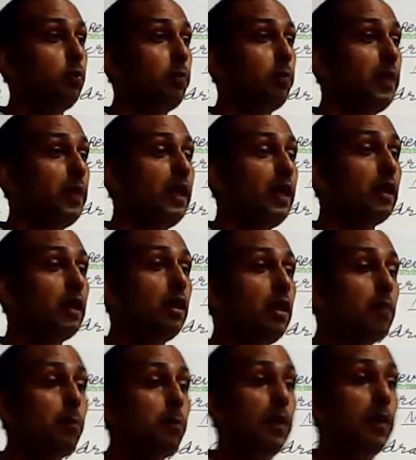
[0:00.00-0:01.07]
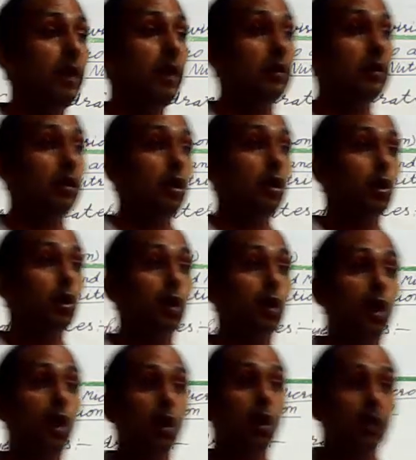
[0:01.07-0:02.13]
make blood
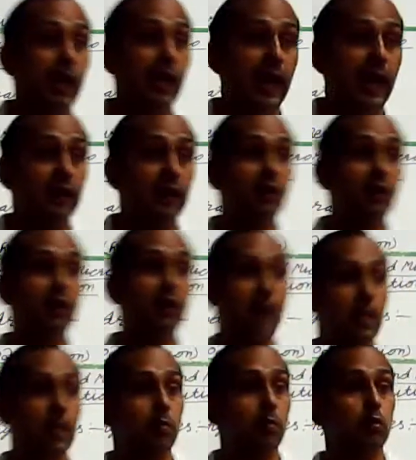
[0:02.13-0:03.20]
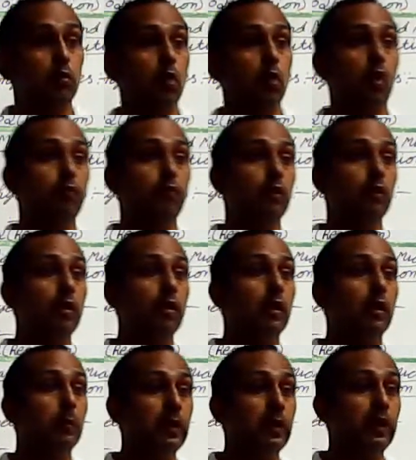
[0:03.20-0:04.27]
clot at the time of
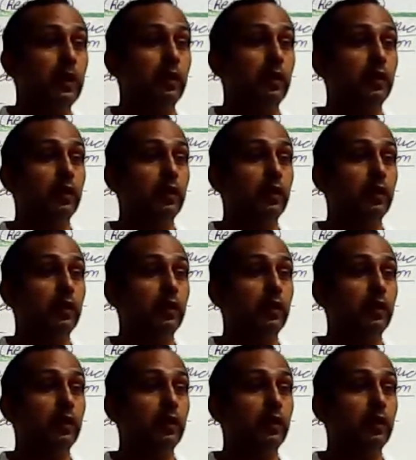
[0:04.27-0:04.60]
bleeding.